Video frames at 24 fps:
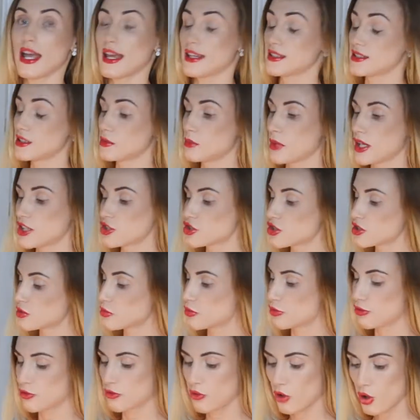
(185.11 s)
As I
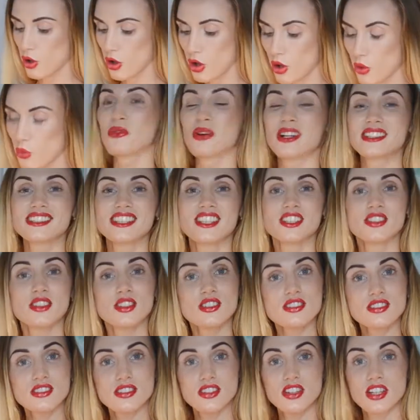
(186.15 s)
mentioned before, one can
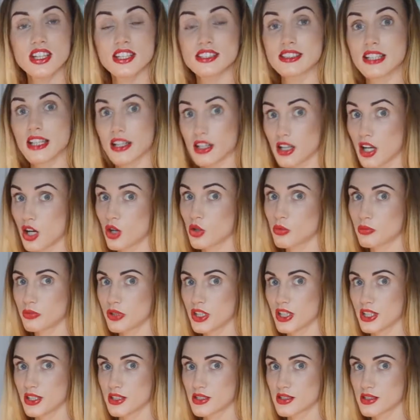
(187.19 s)
also add cacao
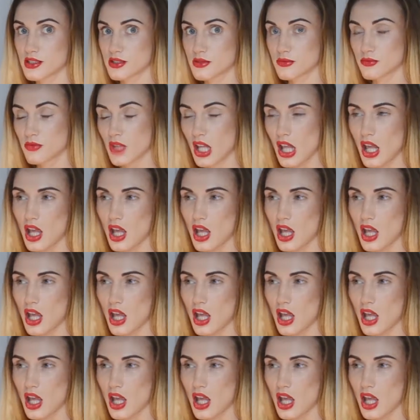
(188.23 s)
beans.